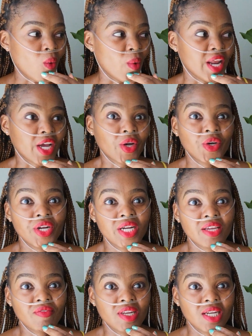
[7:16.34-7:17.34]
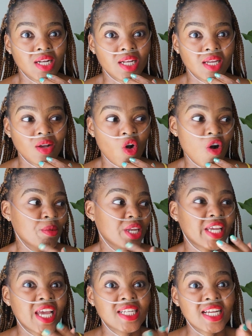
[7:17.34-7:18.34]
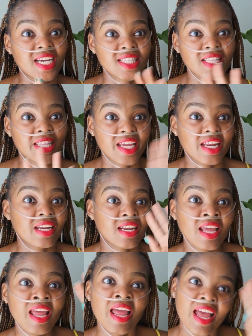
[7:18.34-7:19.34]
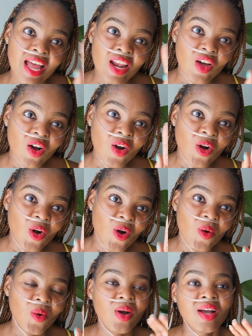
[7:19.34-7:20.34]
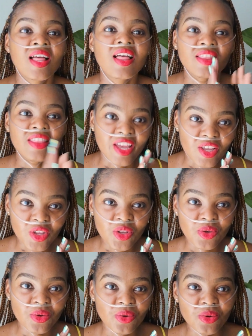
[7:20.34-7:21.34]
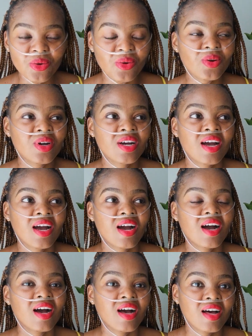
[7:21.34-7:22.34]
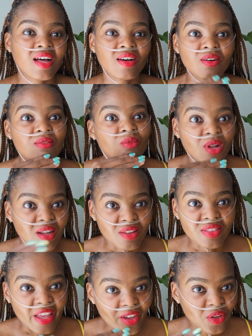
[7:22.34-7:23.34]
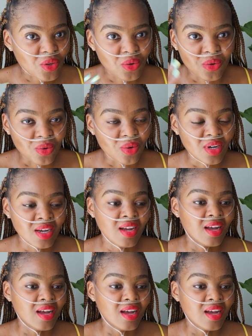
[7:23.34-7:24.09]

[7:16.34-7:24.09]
when I couldn't even communicate other than hello, thank you, thank you,